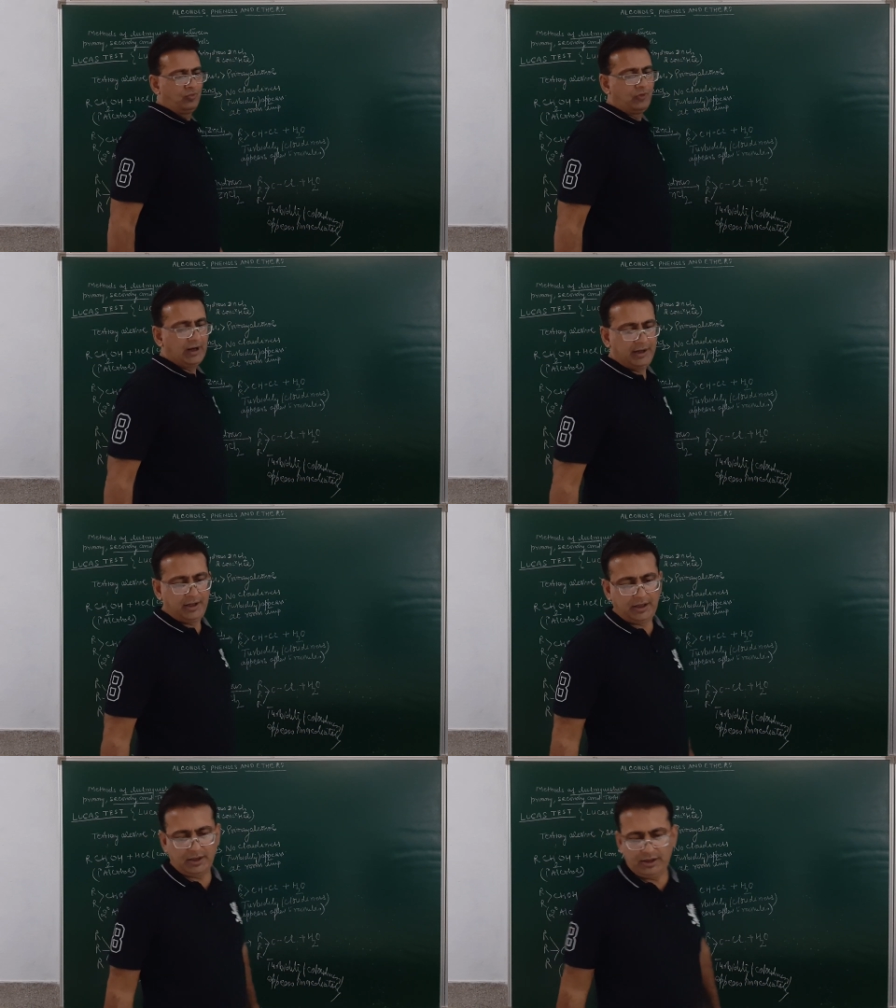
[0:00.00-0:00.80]

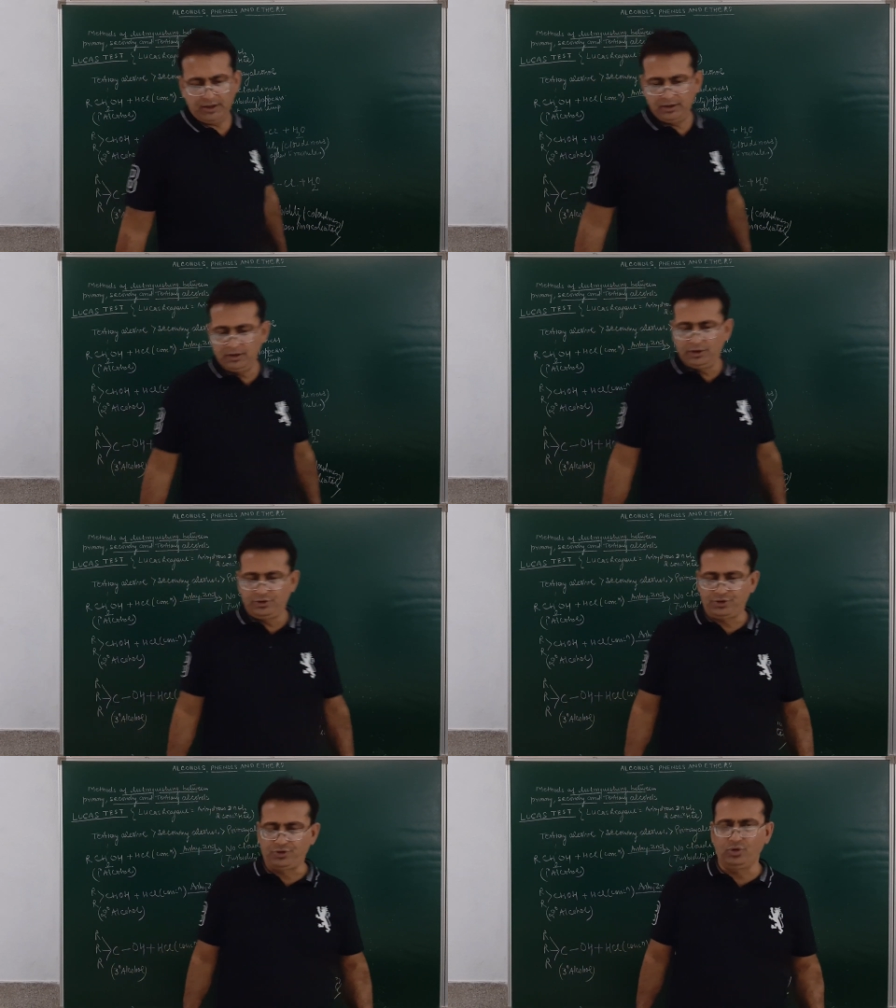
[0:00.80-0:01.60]
1 degree,
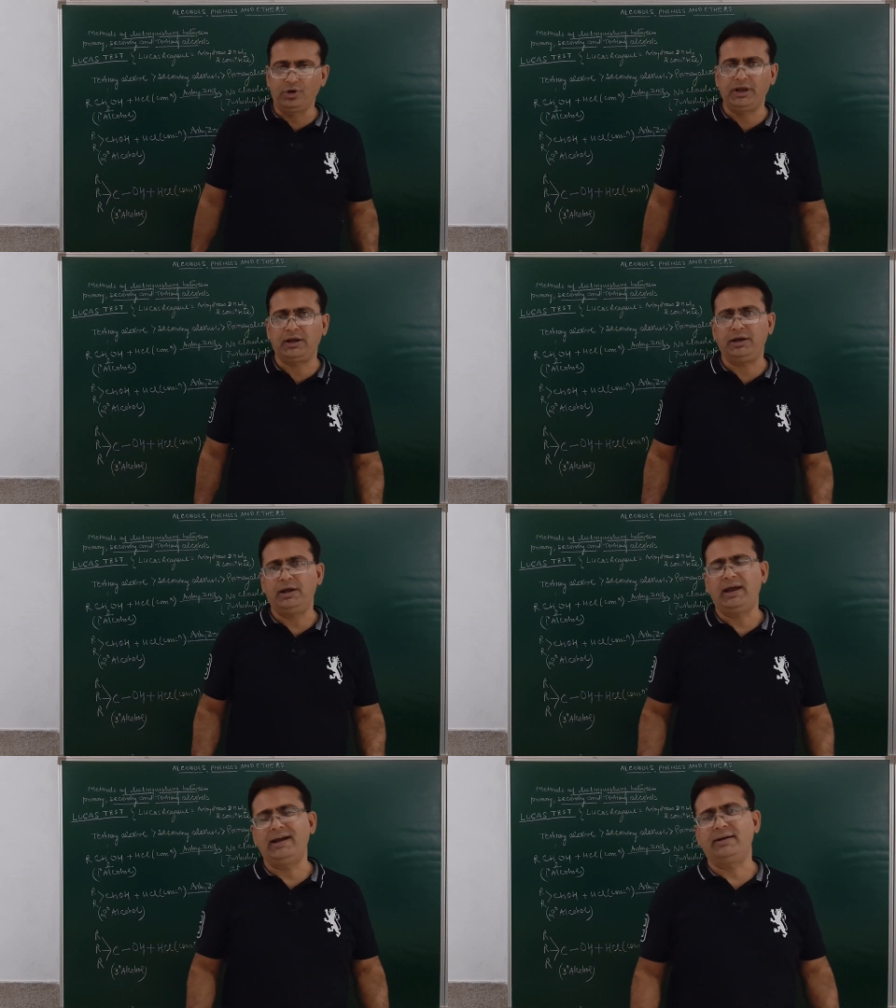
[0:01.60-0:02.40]
2
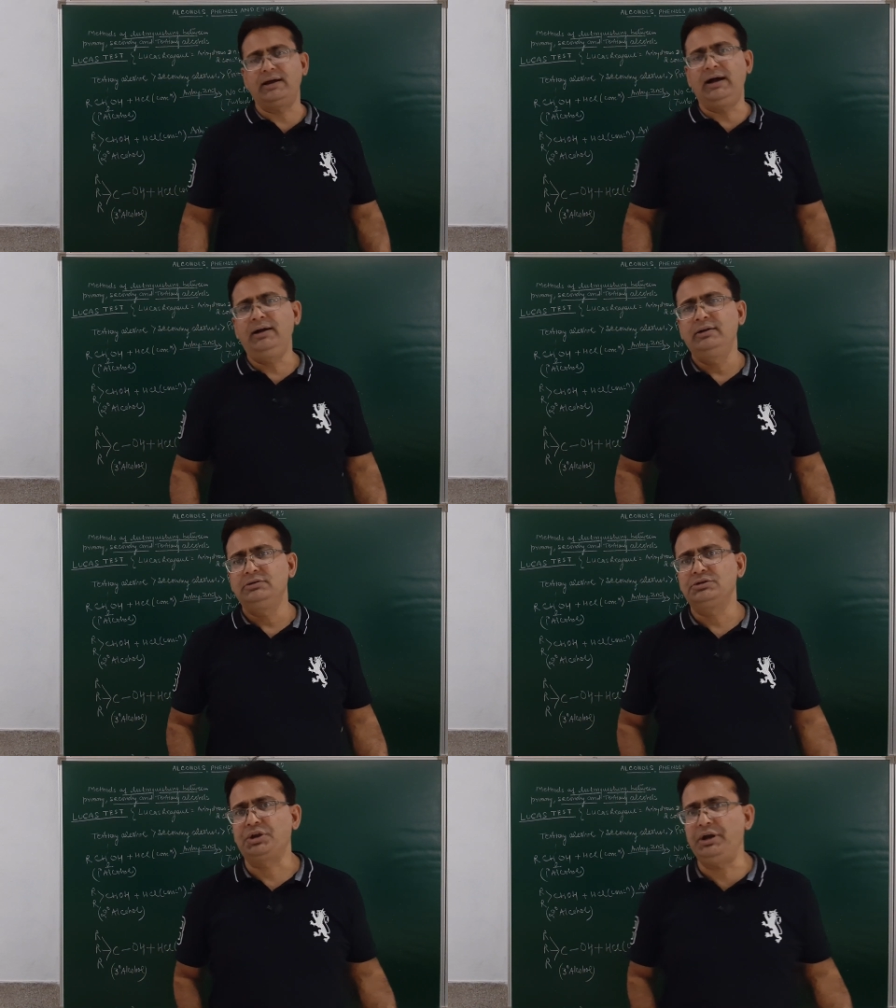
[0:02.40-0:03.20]
degree and a
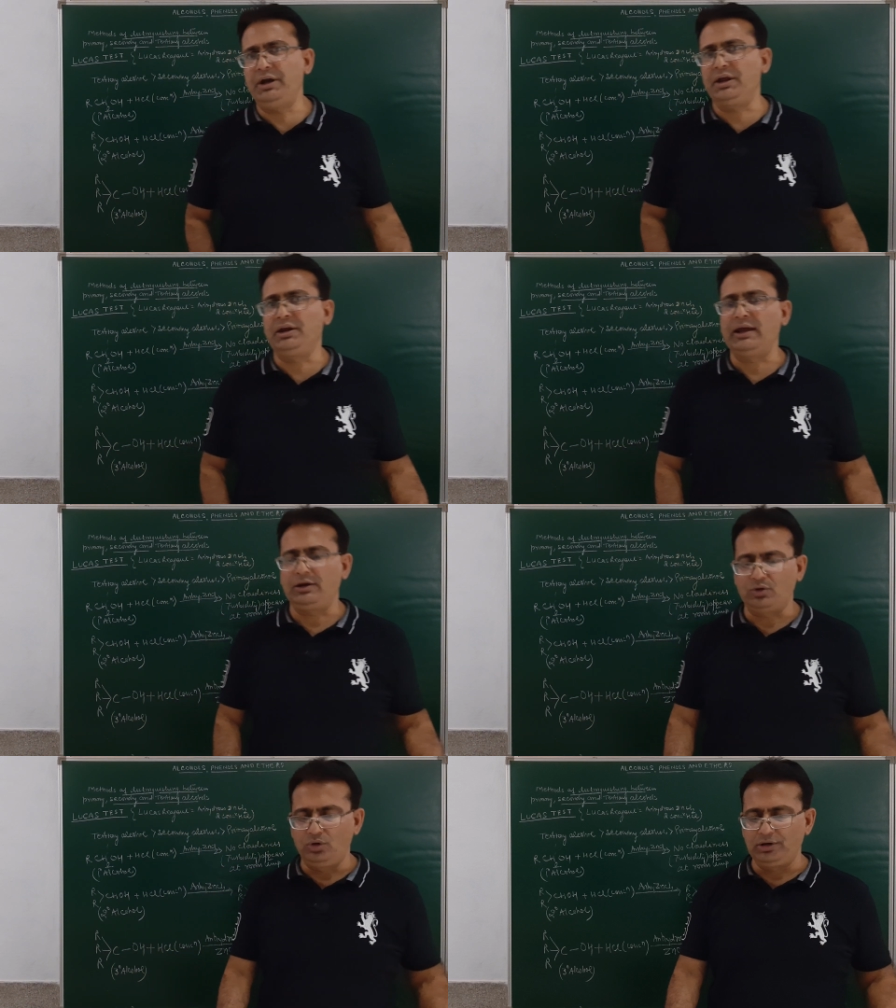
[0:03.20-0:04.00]
3 degree
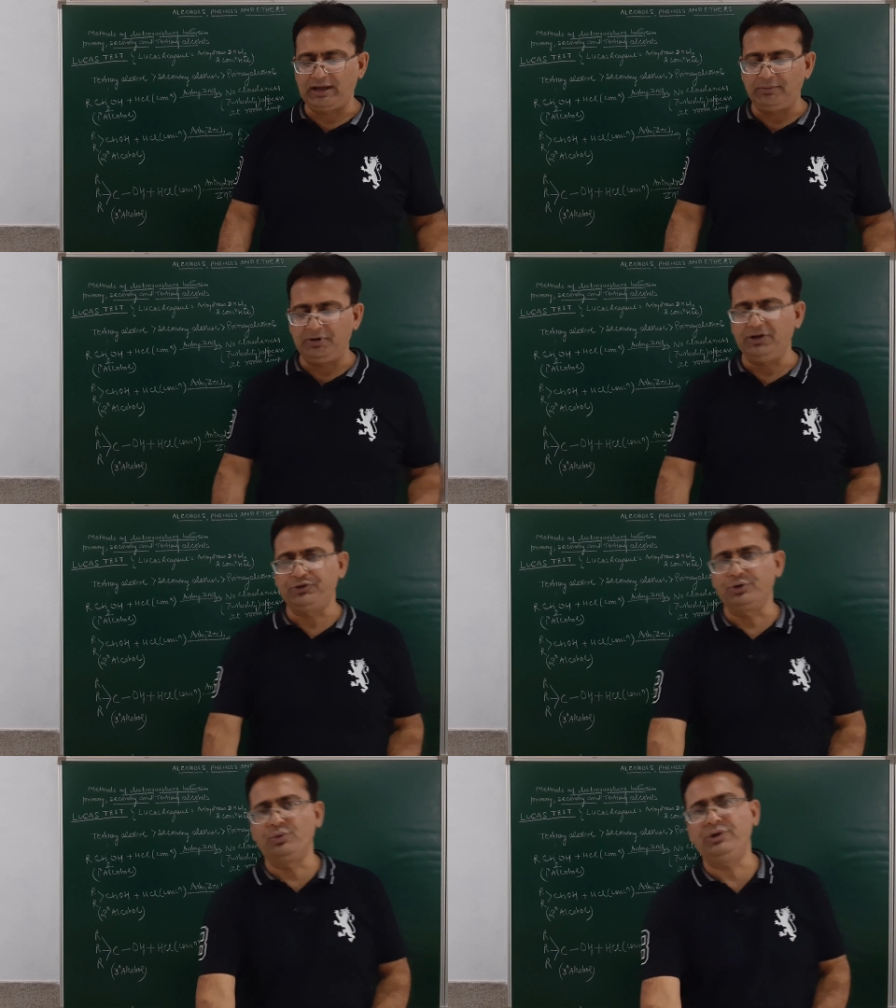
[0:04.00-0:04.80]
alcohol can be
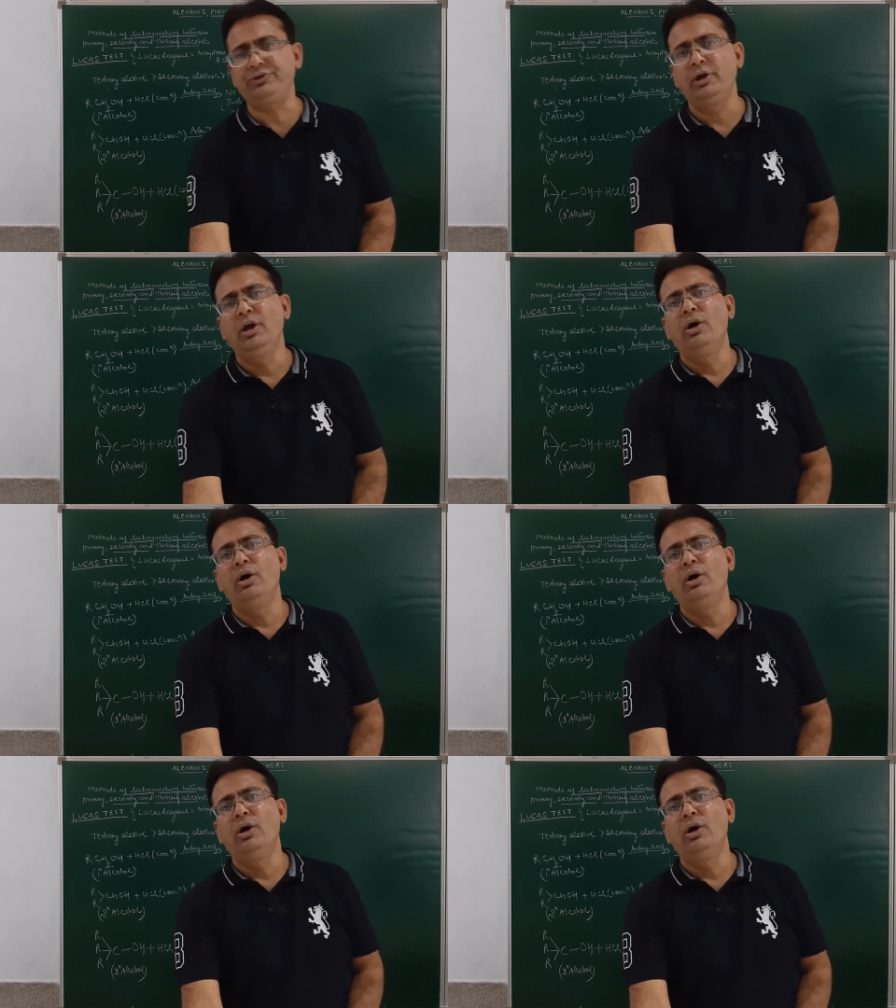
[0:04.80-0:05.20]
distinguished